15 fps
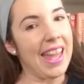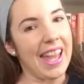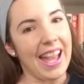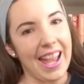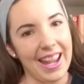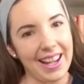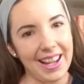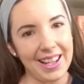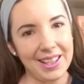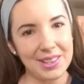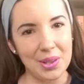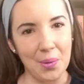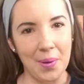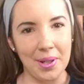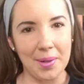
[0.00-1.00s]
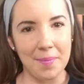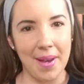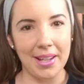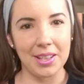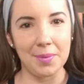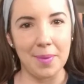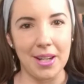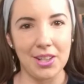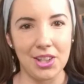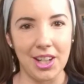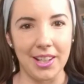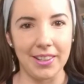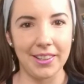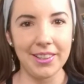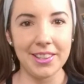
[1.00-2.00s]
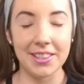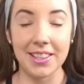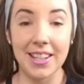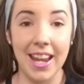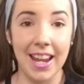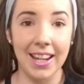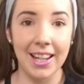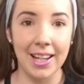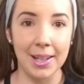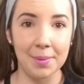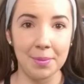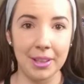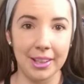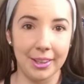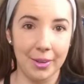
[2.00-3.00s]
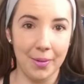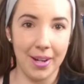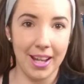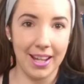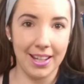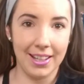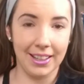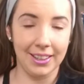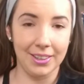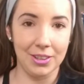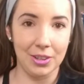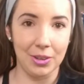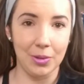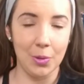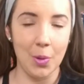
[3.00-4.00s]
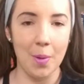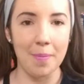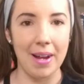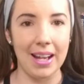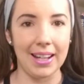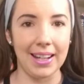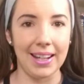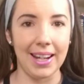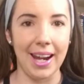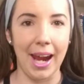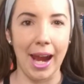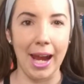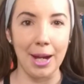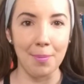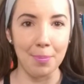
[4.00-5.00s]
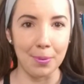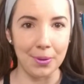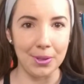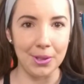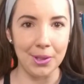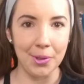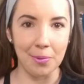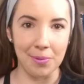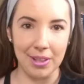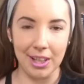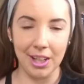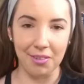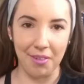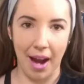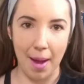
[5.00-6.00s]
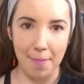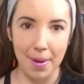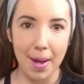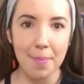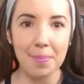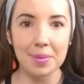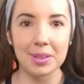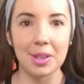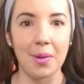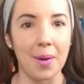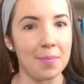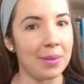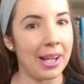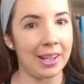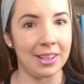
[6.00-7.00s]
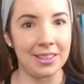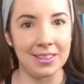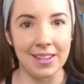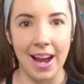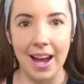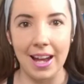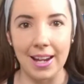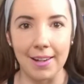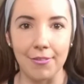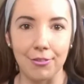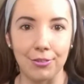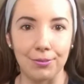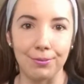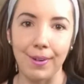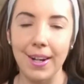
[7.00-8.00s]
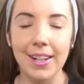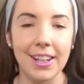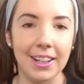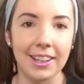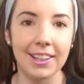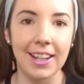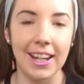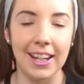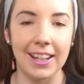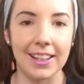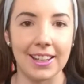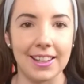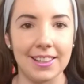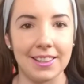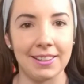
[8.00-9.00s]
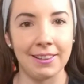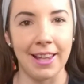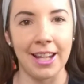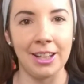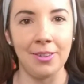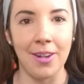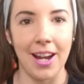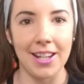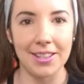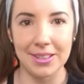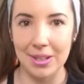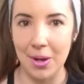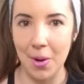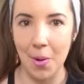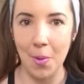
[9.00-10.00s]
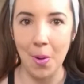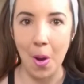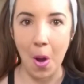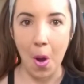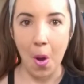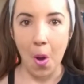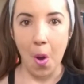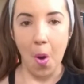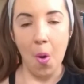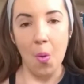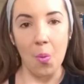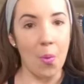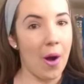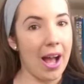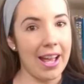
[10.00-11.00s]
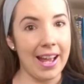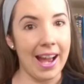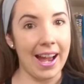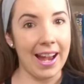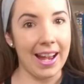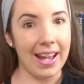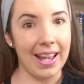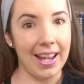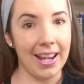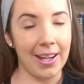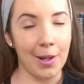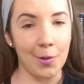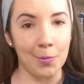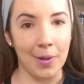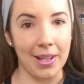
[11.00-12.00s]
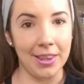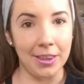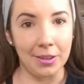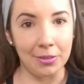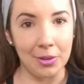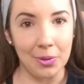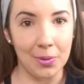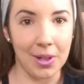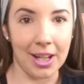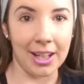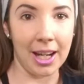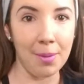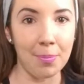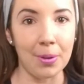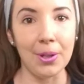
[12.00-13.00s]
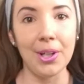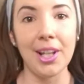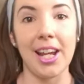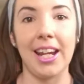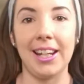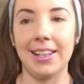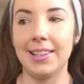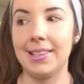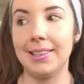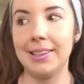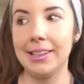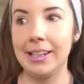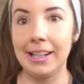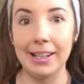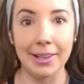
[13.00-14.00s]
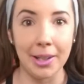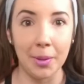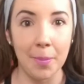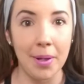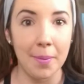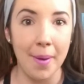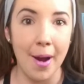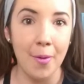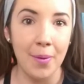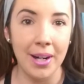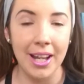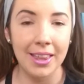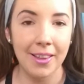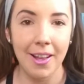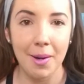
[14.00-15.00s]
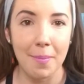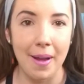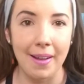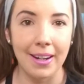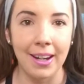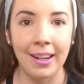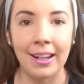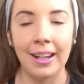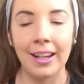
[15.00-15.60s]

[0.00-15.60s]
Hey guys, welcome back to my channel. Today I'm going to go ahead and do my April reading wrap up. So I'm going to dive right in and let you guys know what I read through in April and a little bit about what I thought about it.